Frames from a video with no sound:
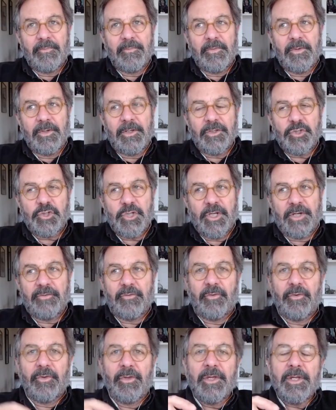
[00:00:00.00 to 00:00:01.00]
in
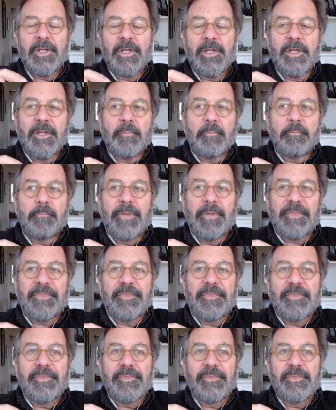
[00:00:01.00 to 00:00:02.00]
general, but
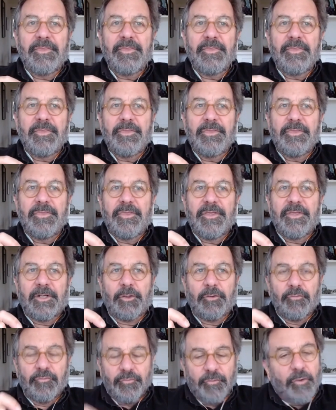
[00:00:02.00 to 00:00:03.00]
the
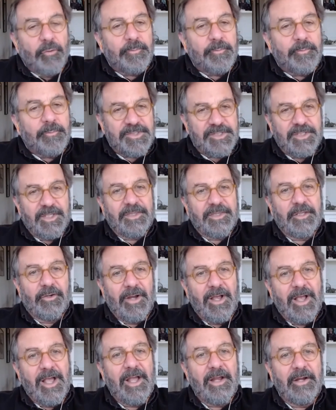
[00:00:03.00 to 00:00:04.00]
groups that
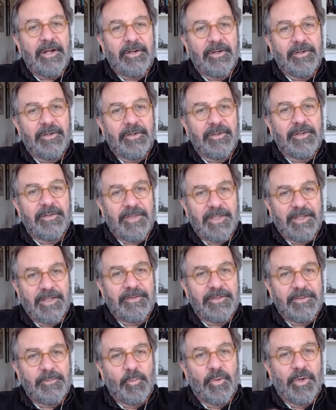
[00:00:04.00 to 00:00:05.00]
they're higher,
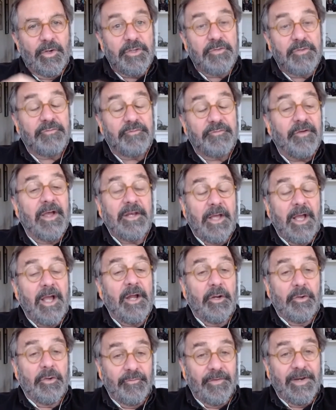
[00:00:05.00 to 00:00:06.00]
that where you find
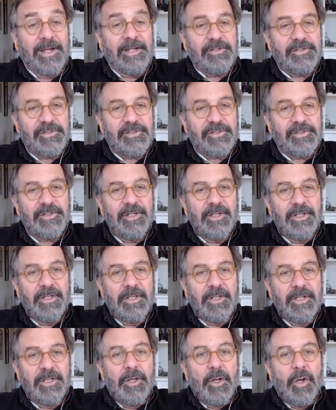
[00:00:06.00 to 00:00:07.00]
higher rates,
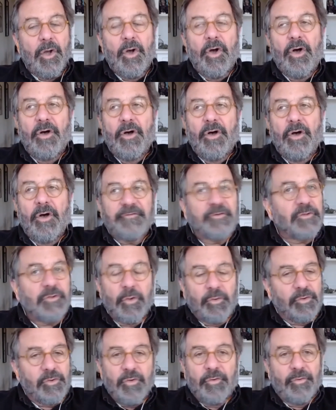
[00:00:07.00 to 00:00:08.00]
often
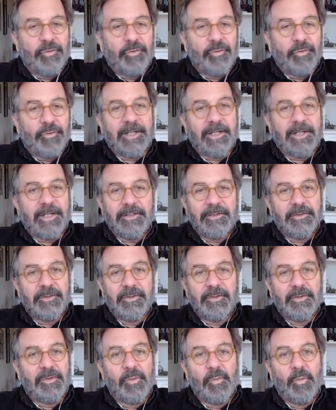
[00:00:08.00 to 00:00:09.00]
don't correlate
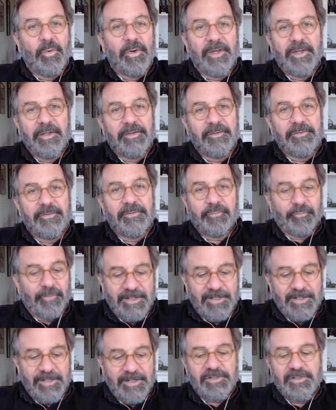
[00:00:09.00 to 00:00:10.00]
with
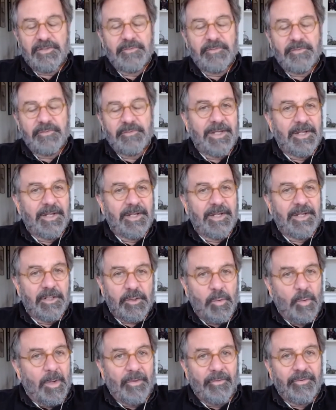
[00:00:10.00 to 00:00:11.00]
racism,
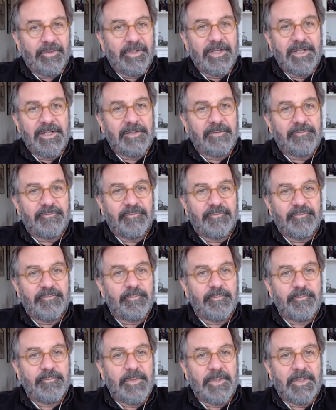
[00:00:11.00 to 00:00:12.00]
inequality,
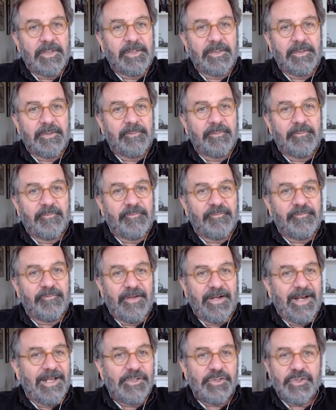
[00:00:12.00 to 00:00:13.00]

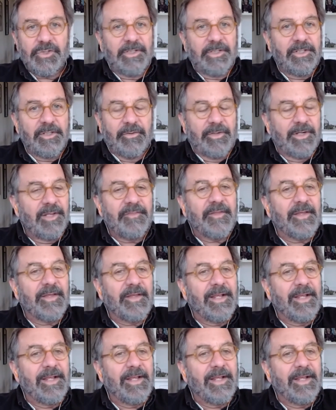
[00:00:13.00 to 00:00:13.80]
financially, or anything